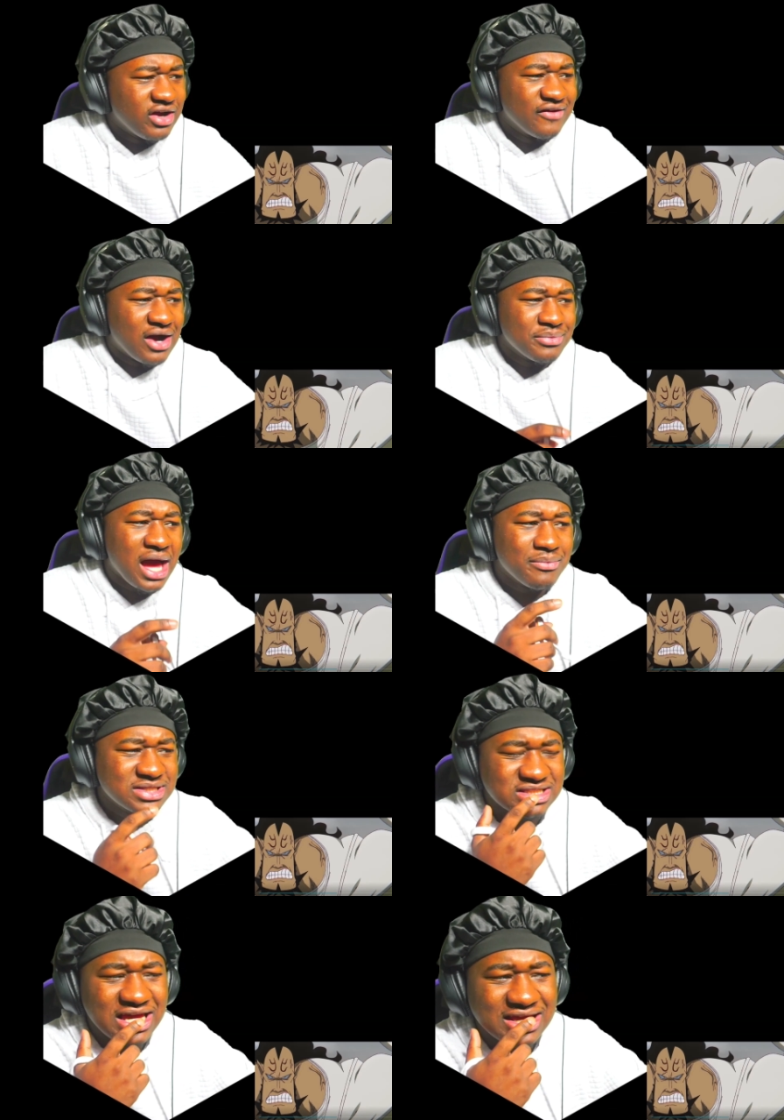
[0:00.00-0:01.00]
I'm not
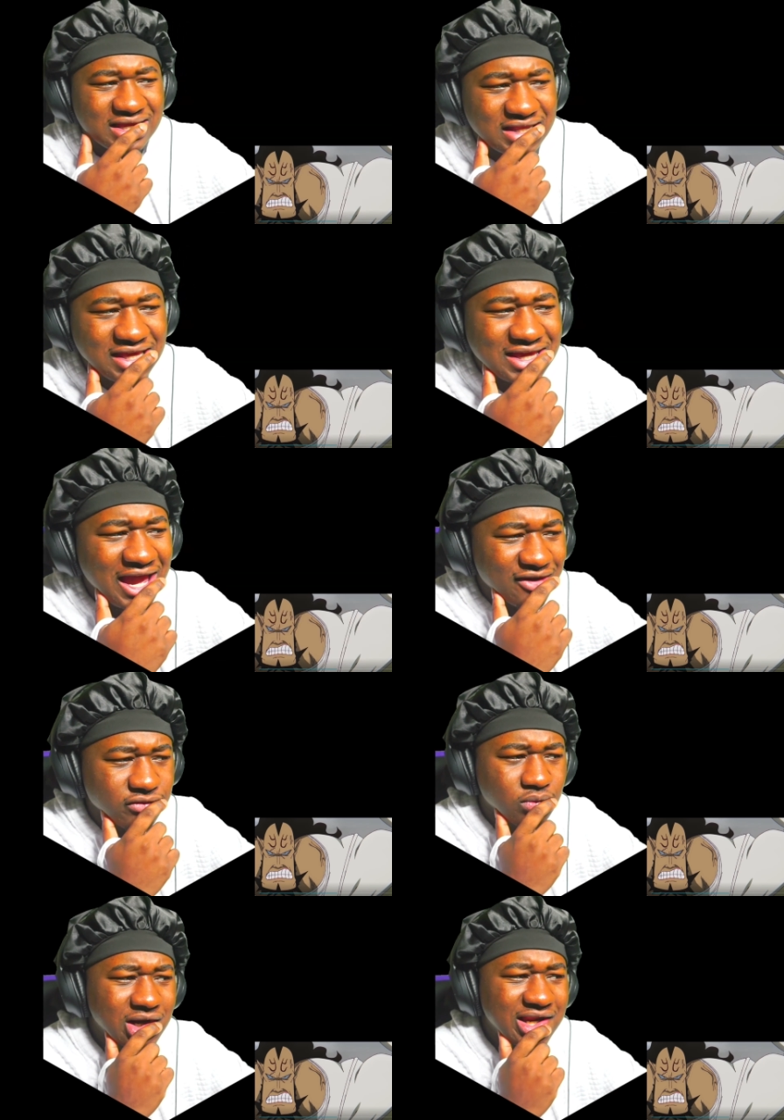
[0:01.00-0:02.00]
mistaken, he came
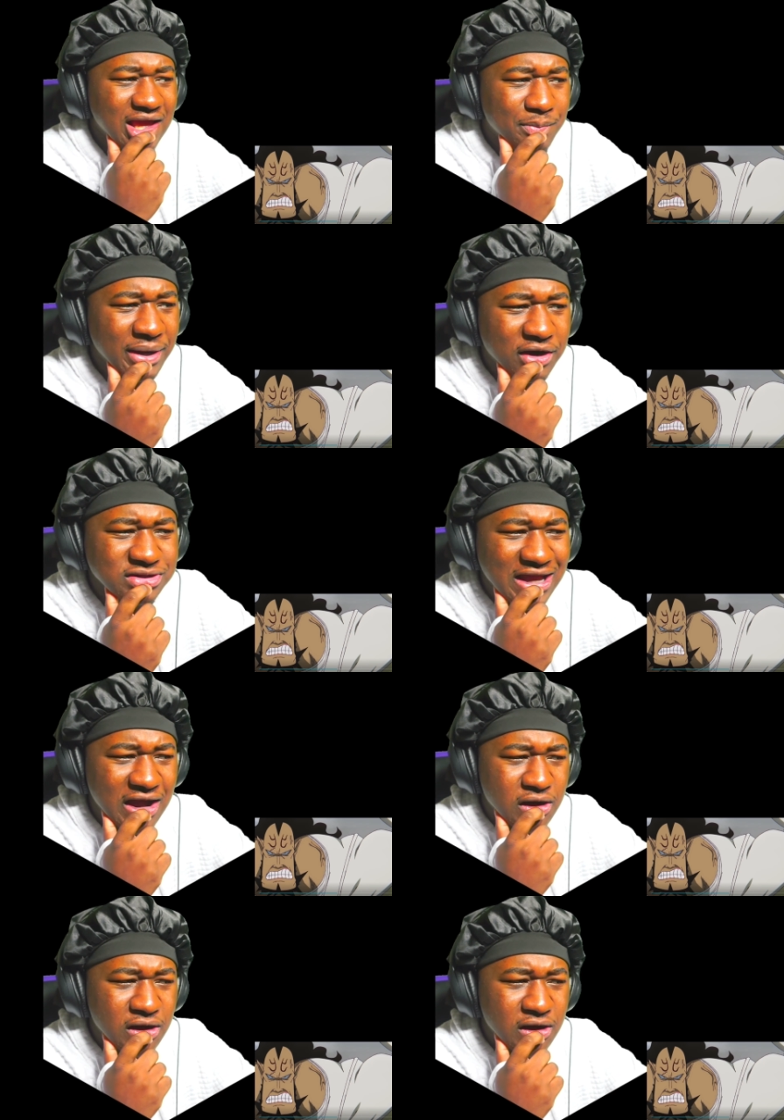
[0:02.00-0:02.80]
from what? Impel Down?